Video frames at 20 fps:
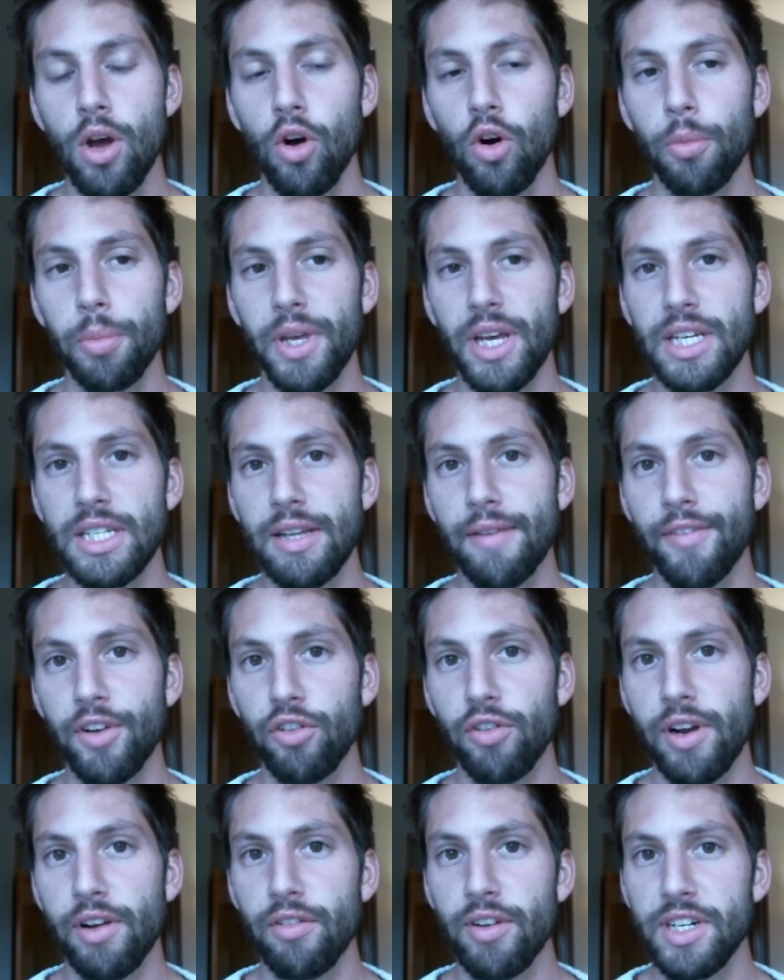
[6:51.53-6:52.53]
Hope you guys have a
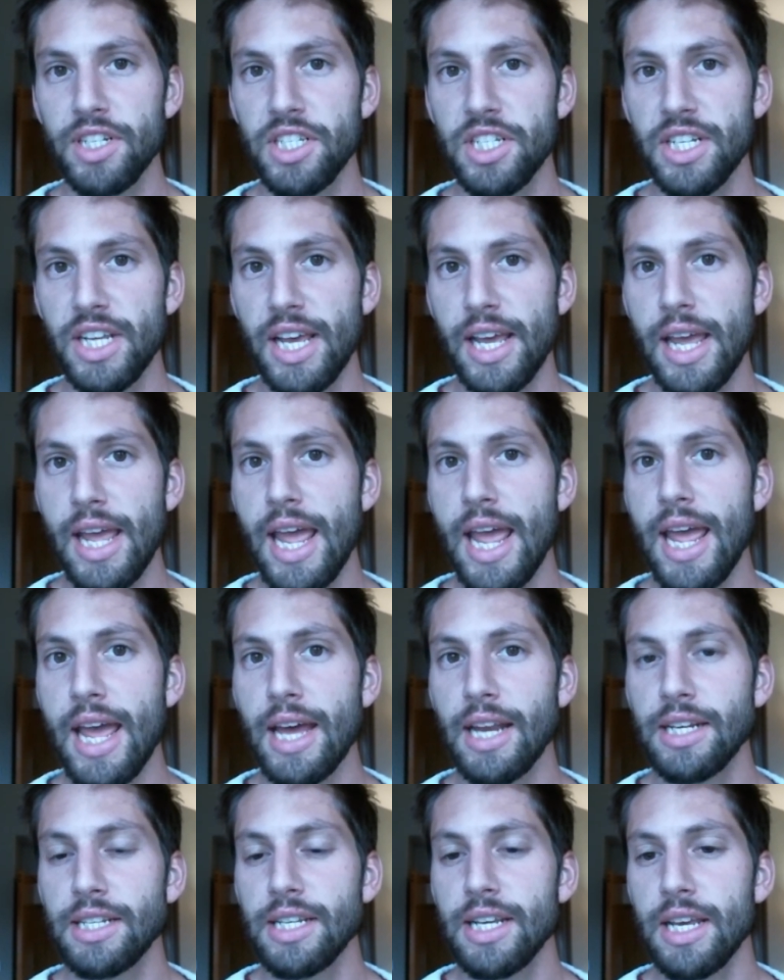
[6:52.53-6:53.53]
great rest of the day
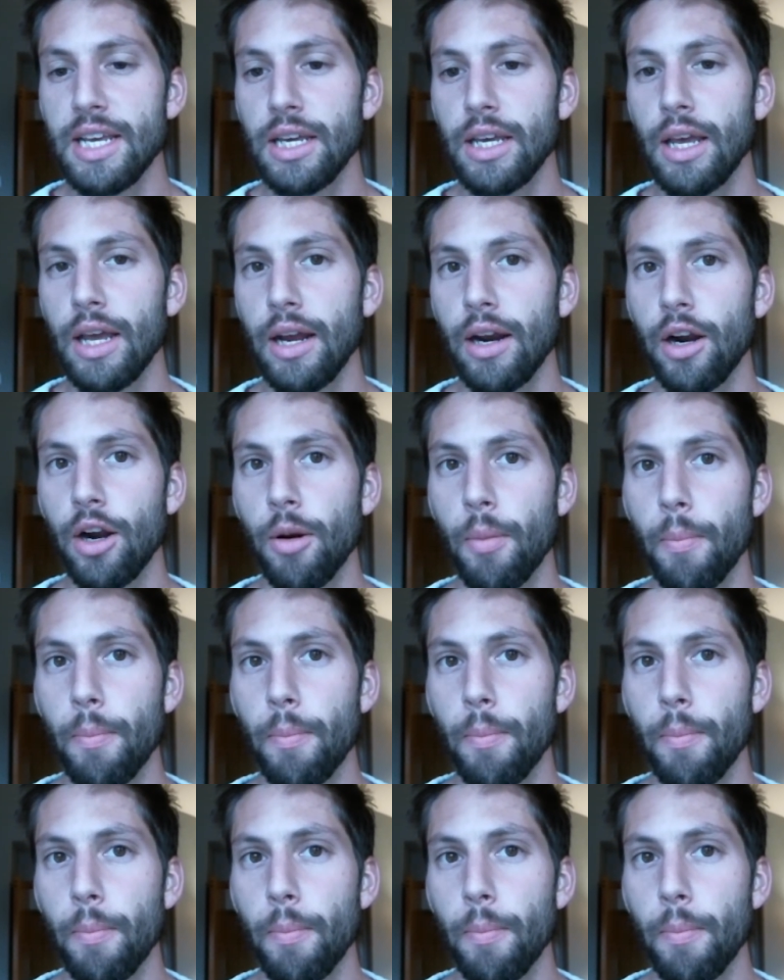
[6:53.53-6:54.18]
and take care.